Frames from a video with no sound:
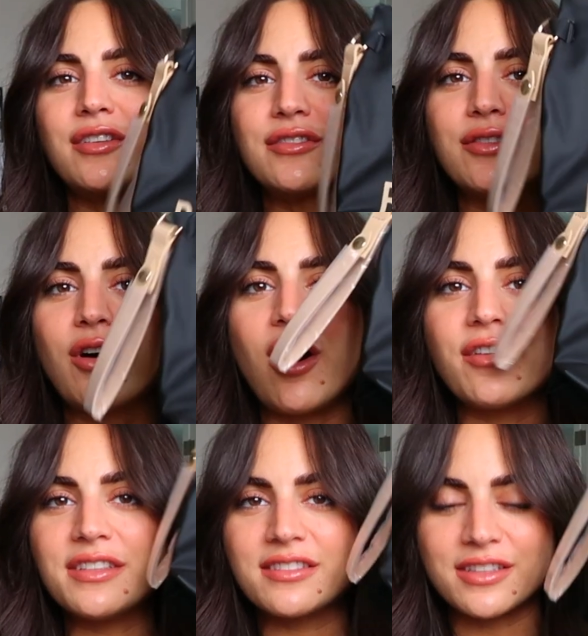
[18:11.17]
So
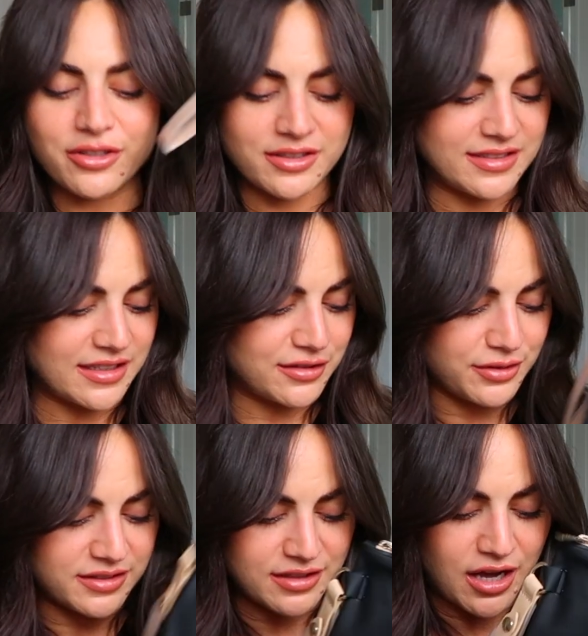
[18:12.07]
all these little
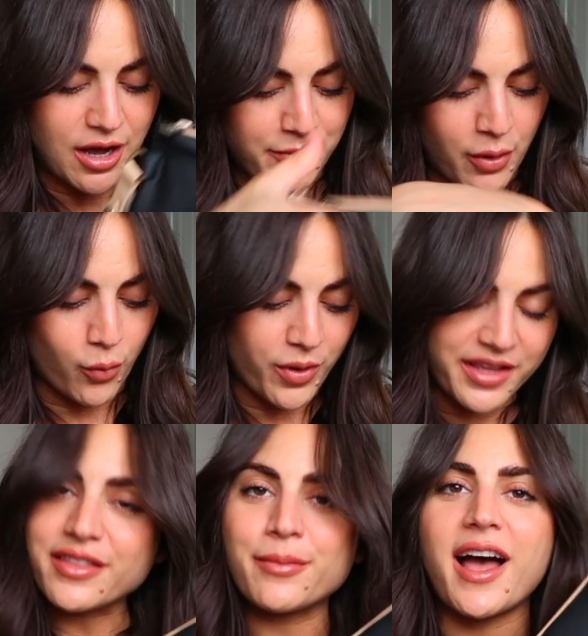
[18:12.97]
accessories come
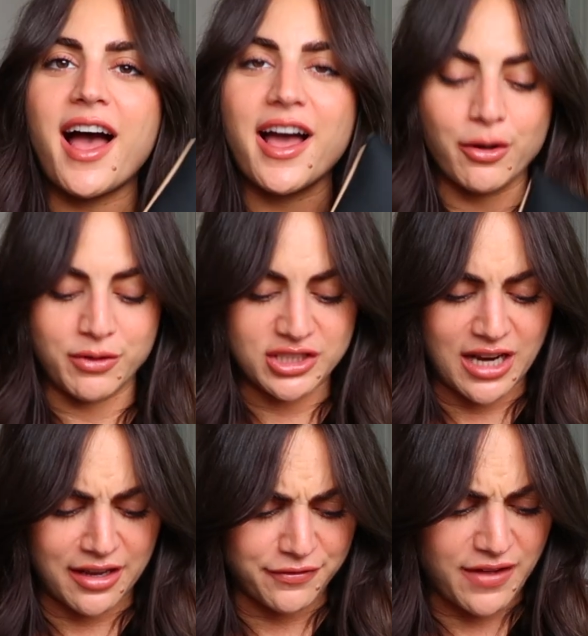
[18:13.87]
with the bag, which
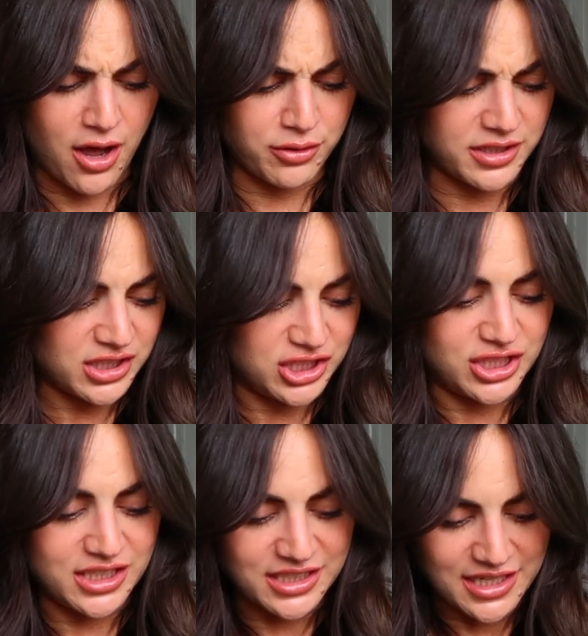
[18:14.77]
I found
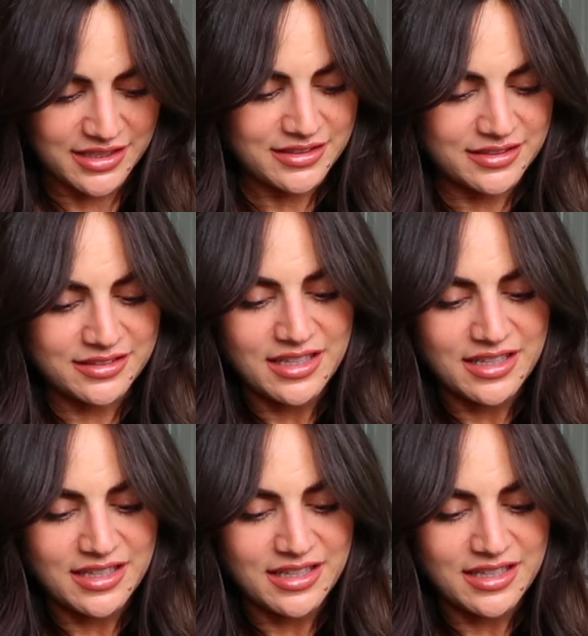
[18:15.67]
genius.